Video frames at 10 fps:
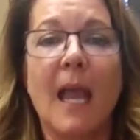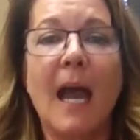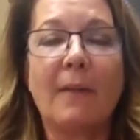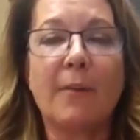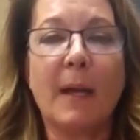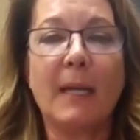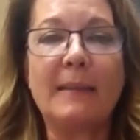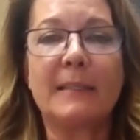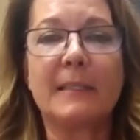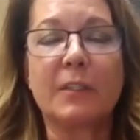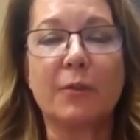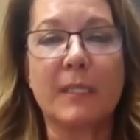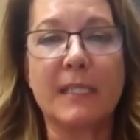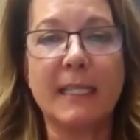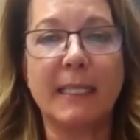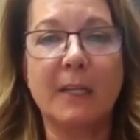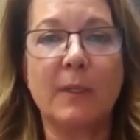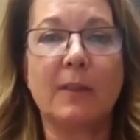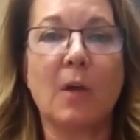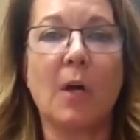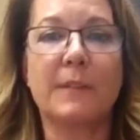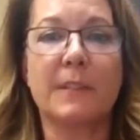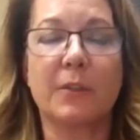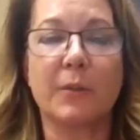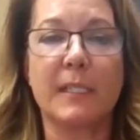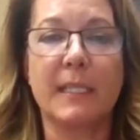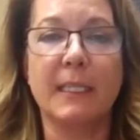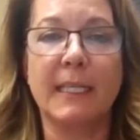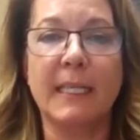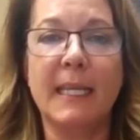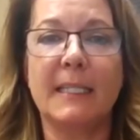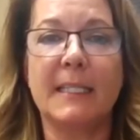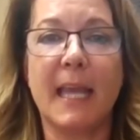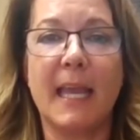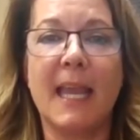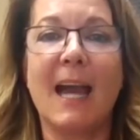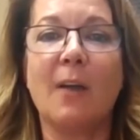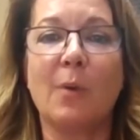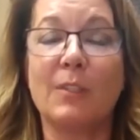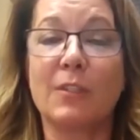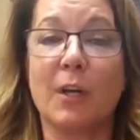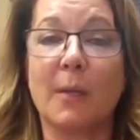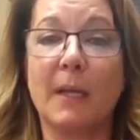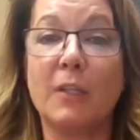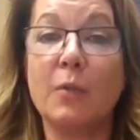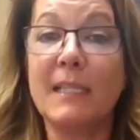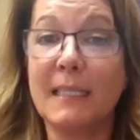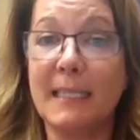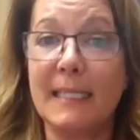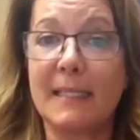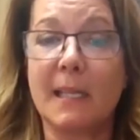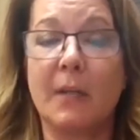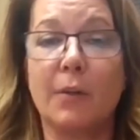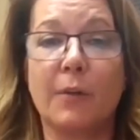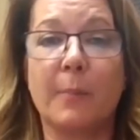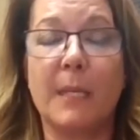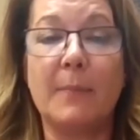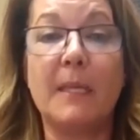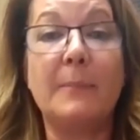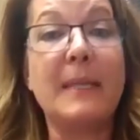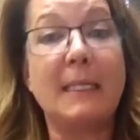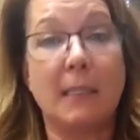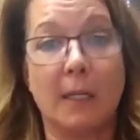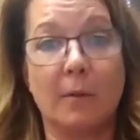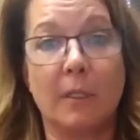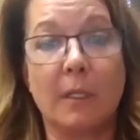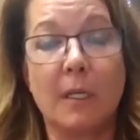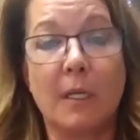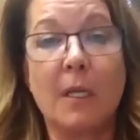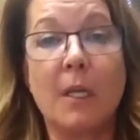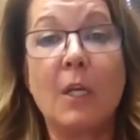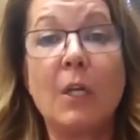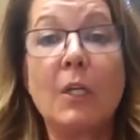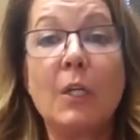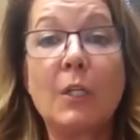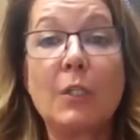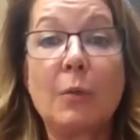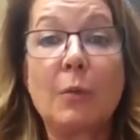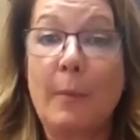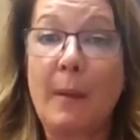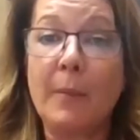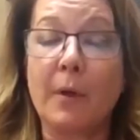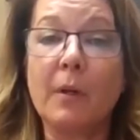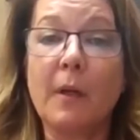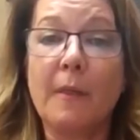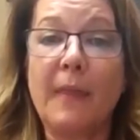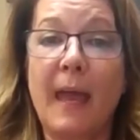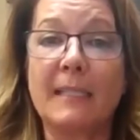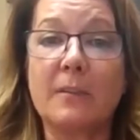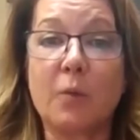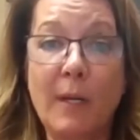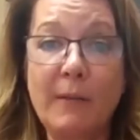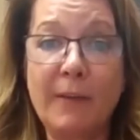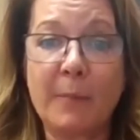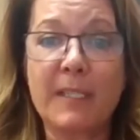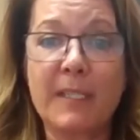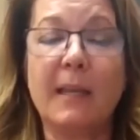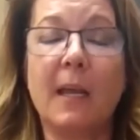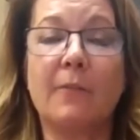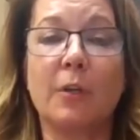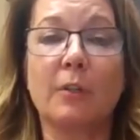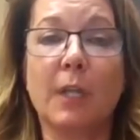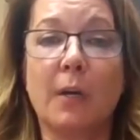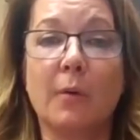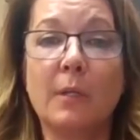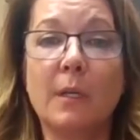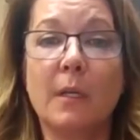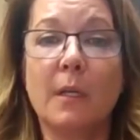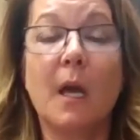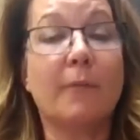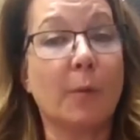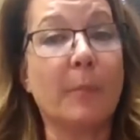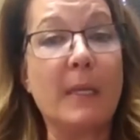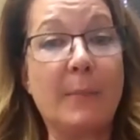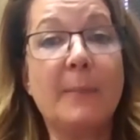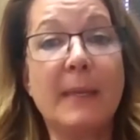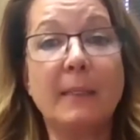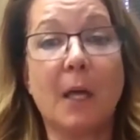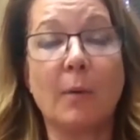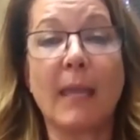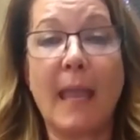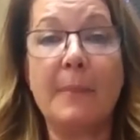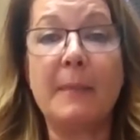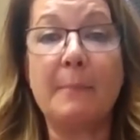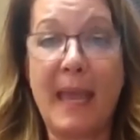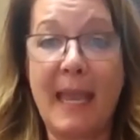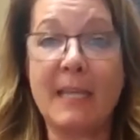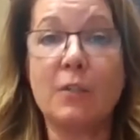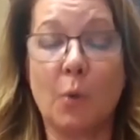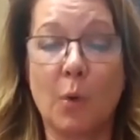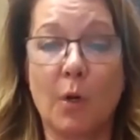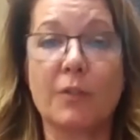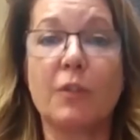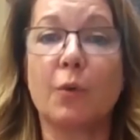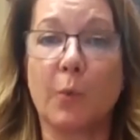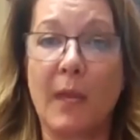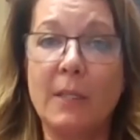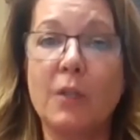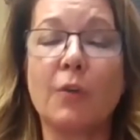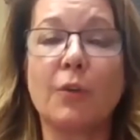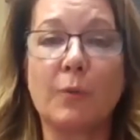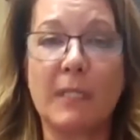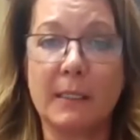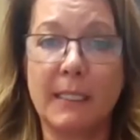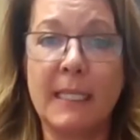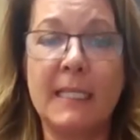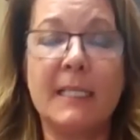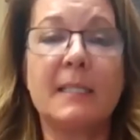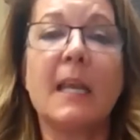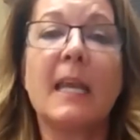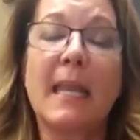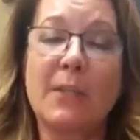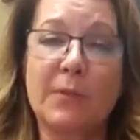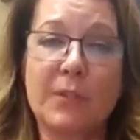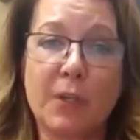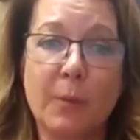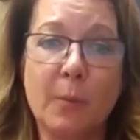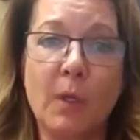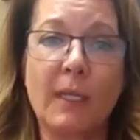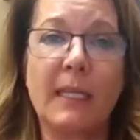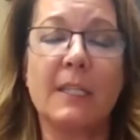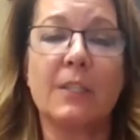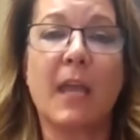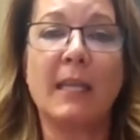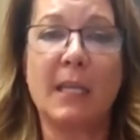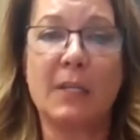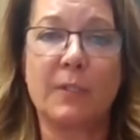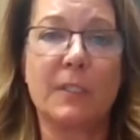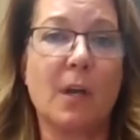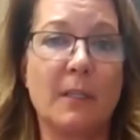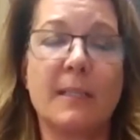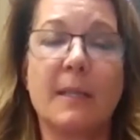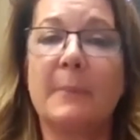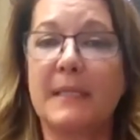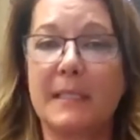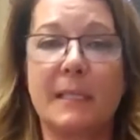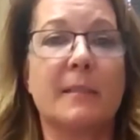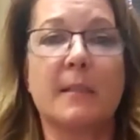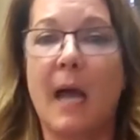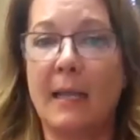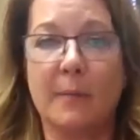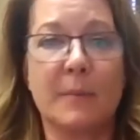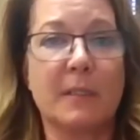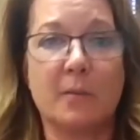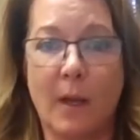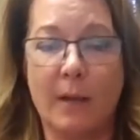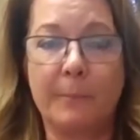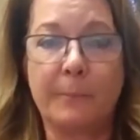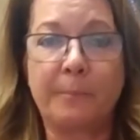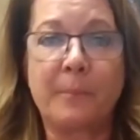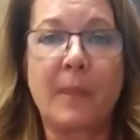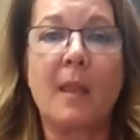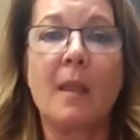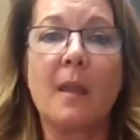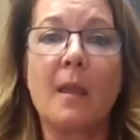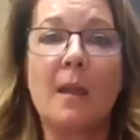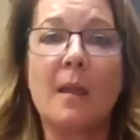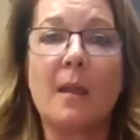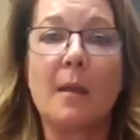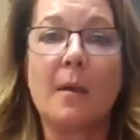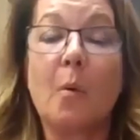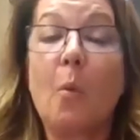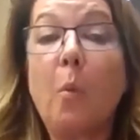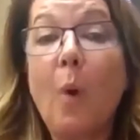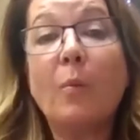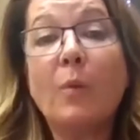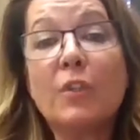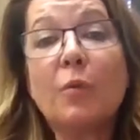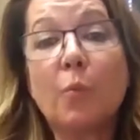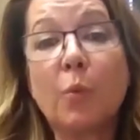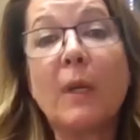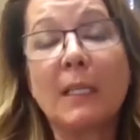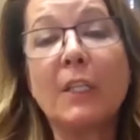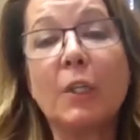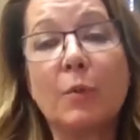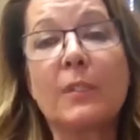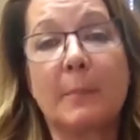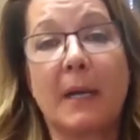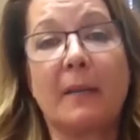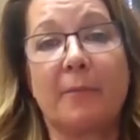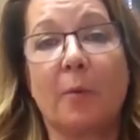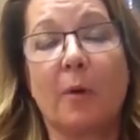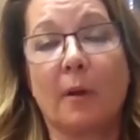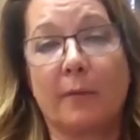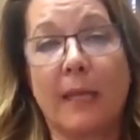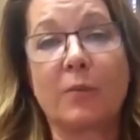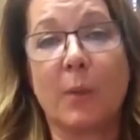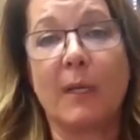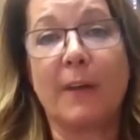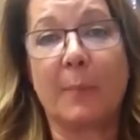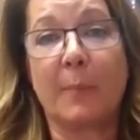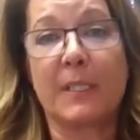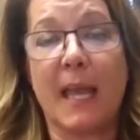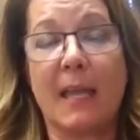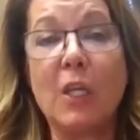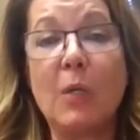Hi, everybody. This is Christy Lee with Law Offices of Christy Lee, and today I want to talk about utilities under the PPP loan. Remember that 25% of your loan, of your PPP loan, can be paid towards your rent, your utilities, interest on your mortgage, and interest on some business items as well. What would you really use the money for, that 25%?